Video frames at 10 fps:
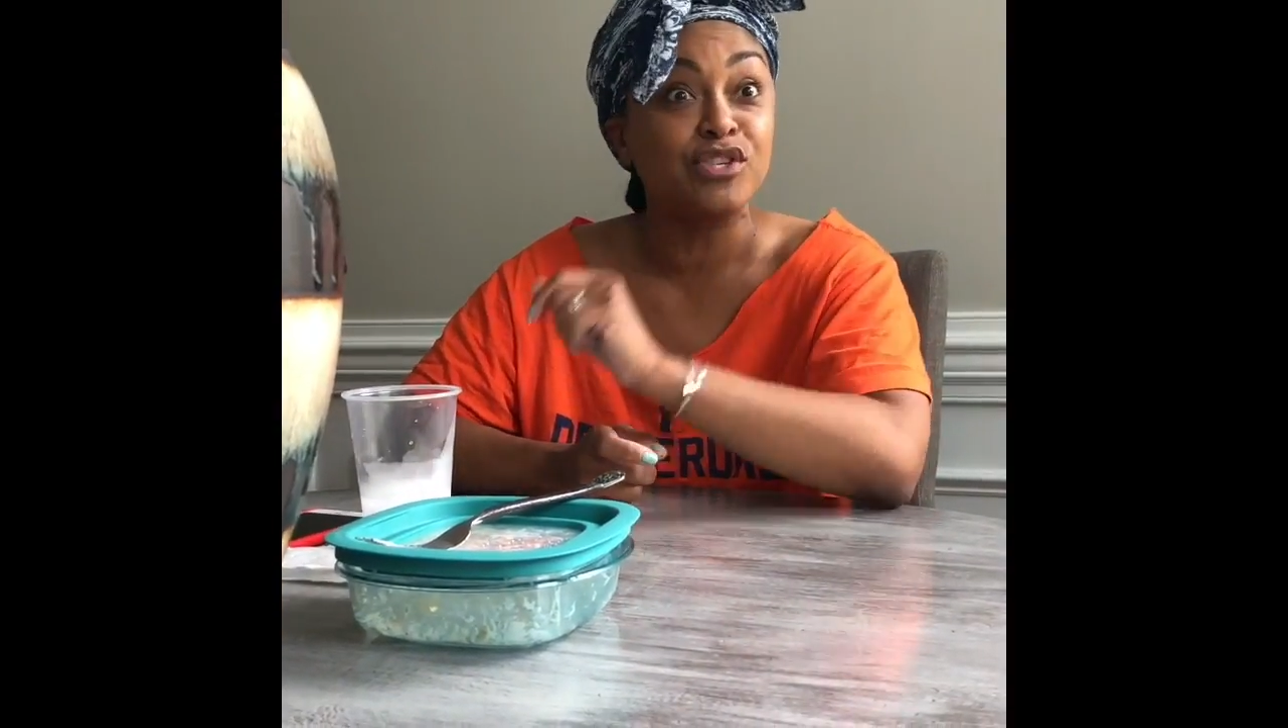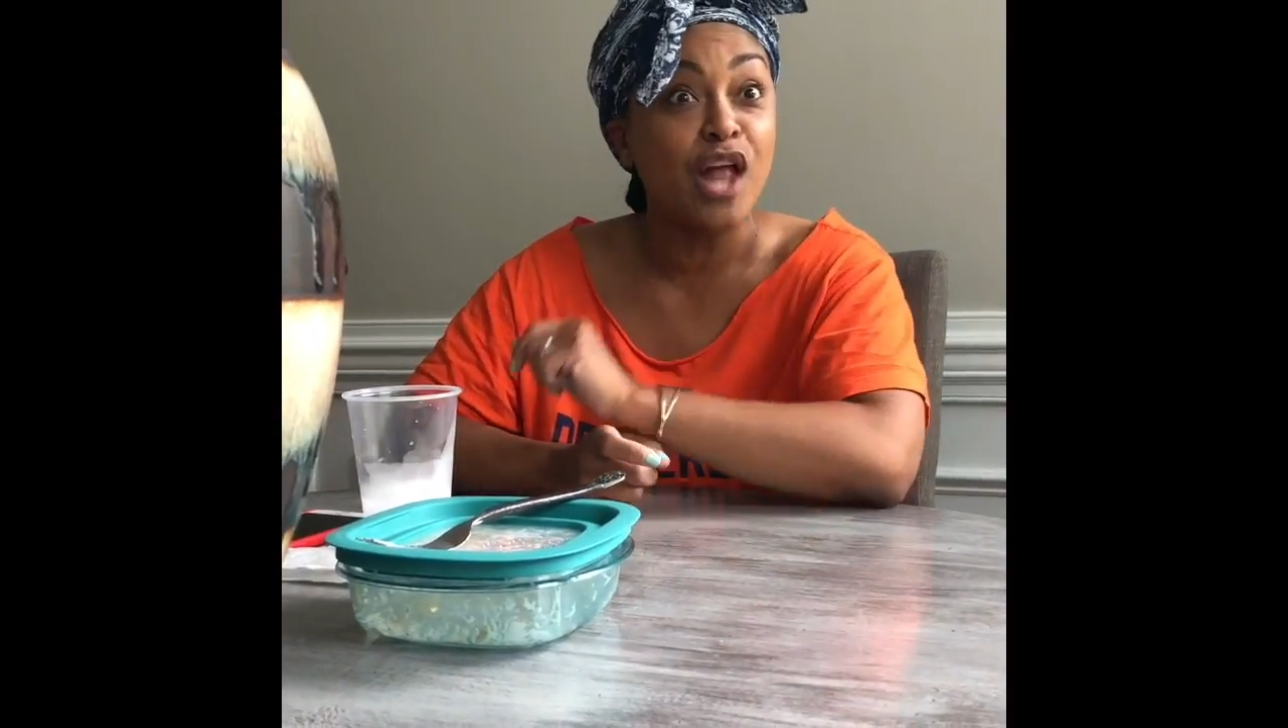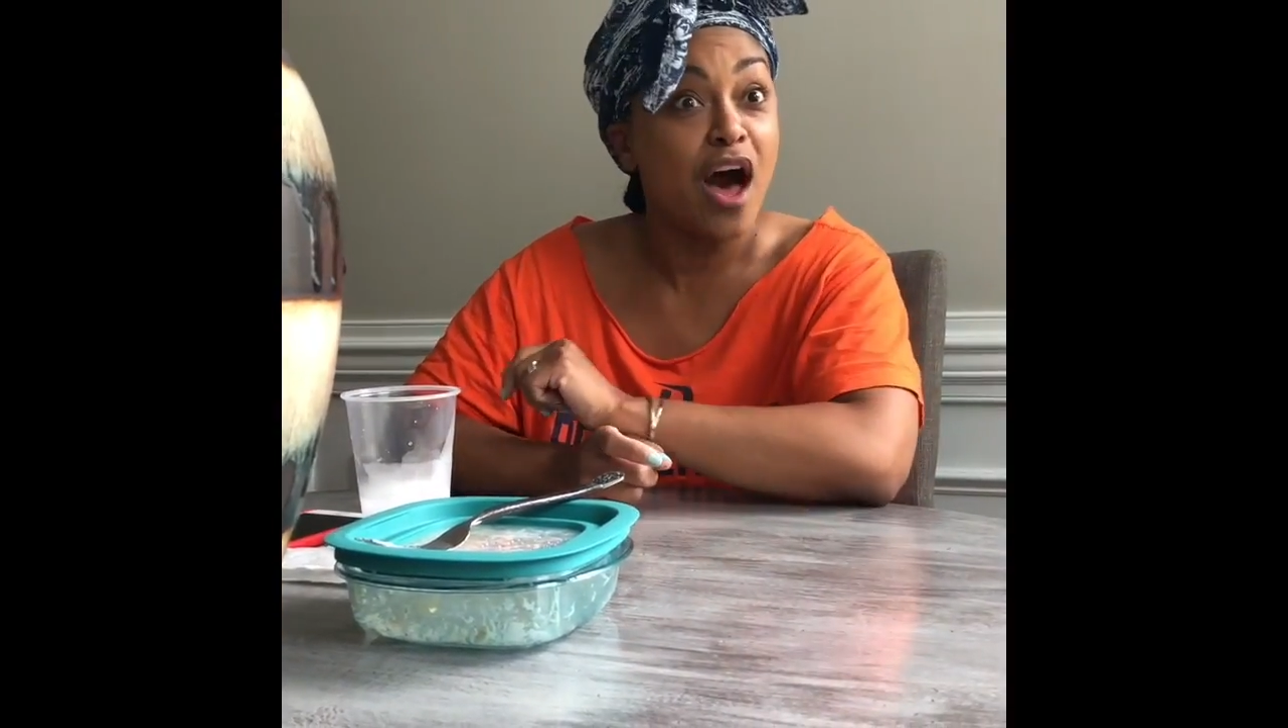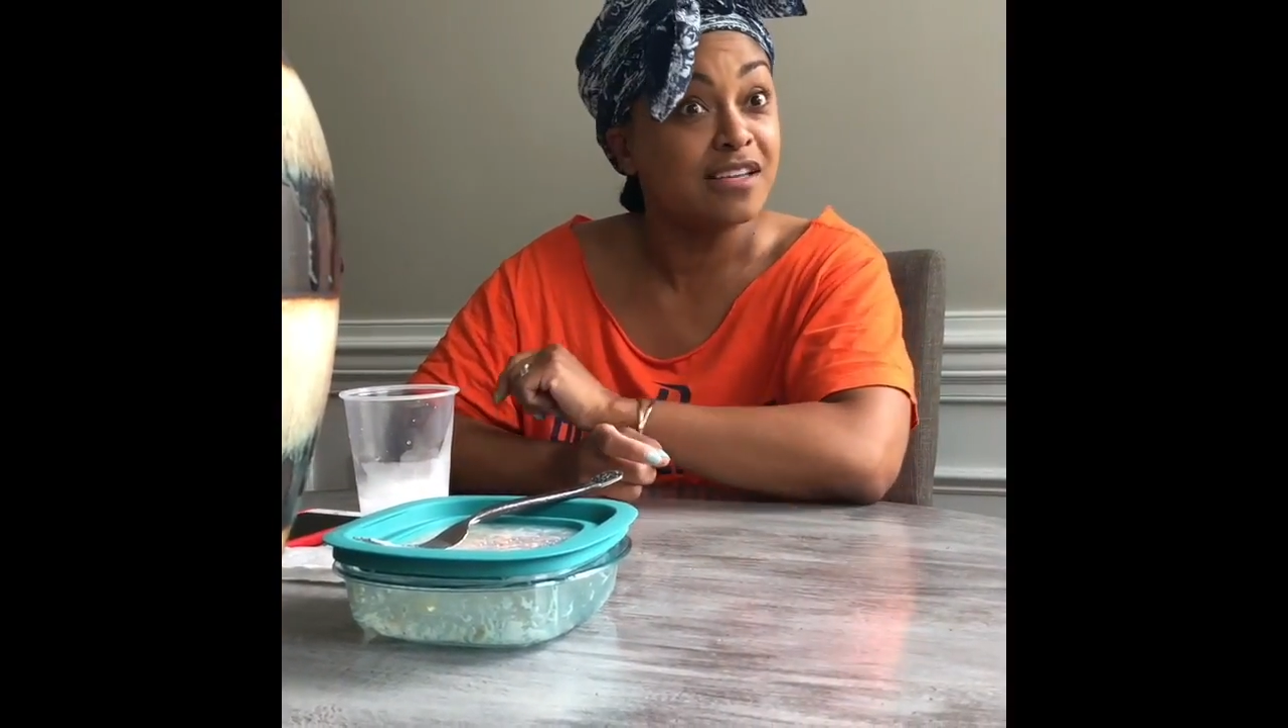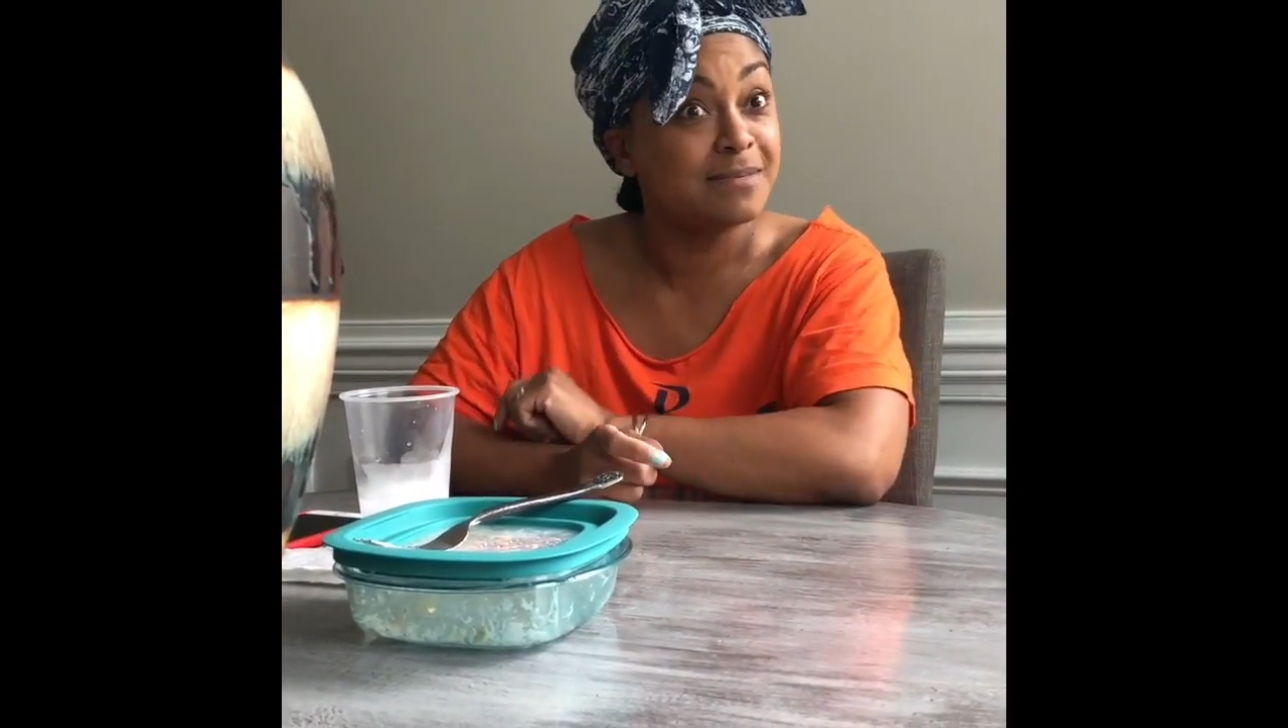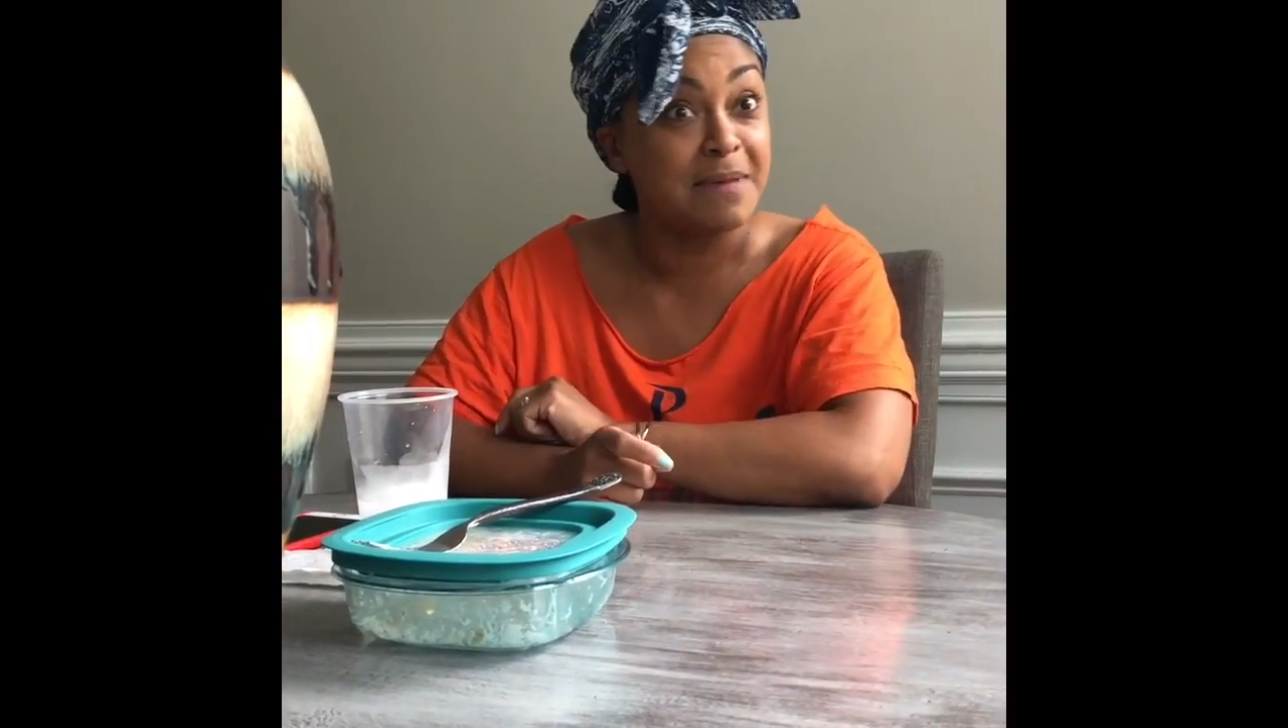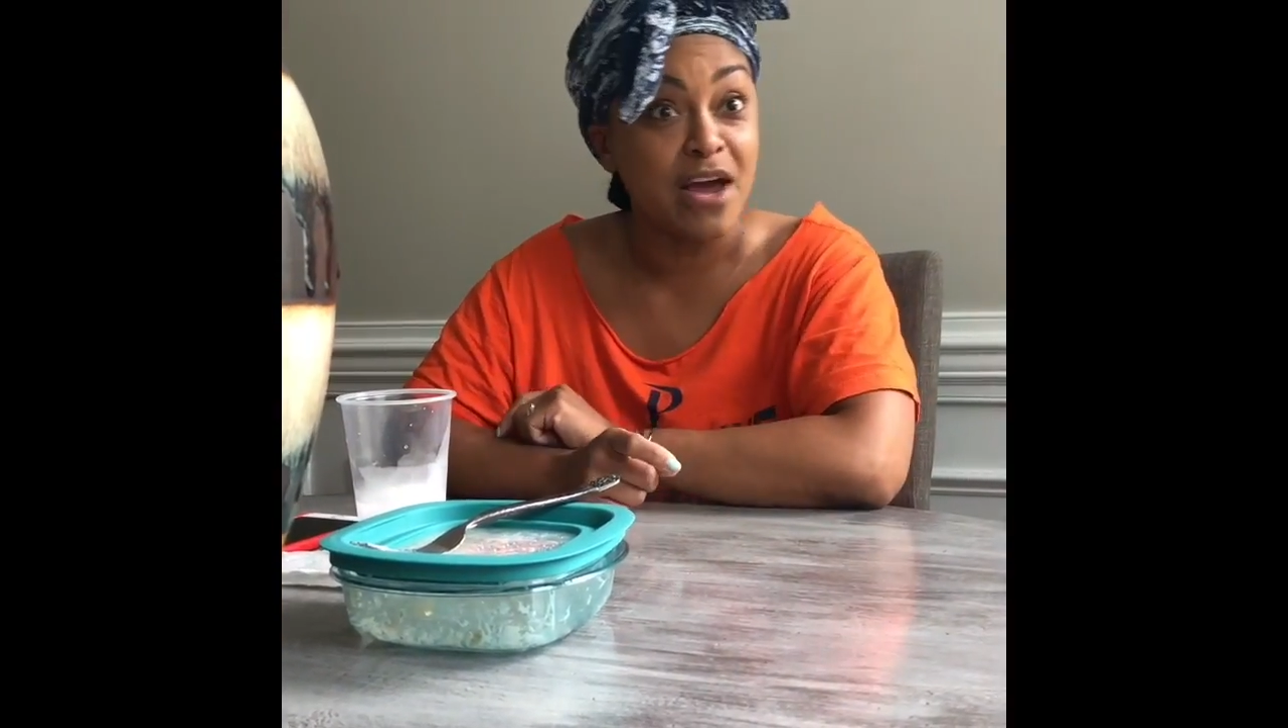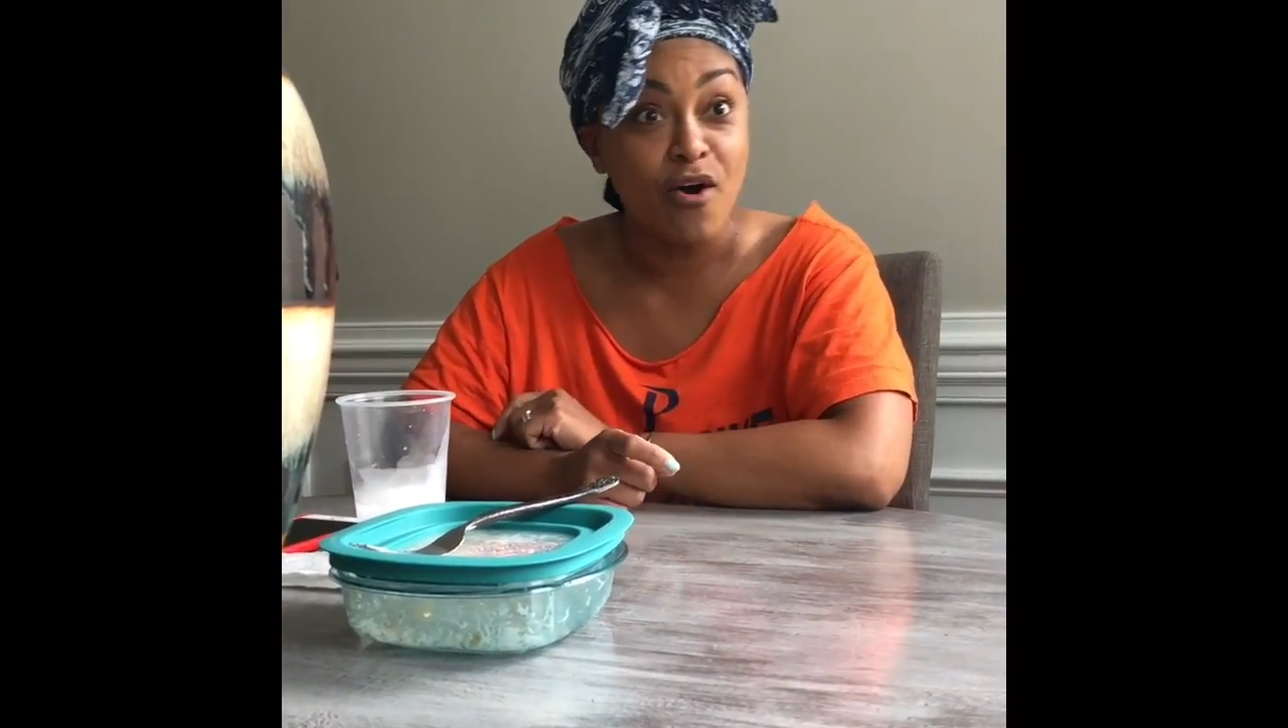lost me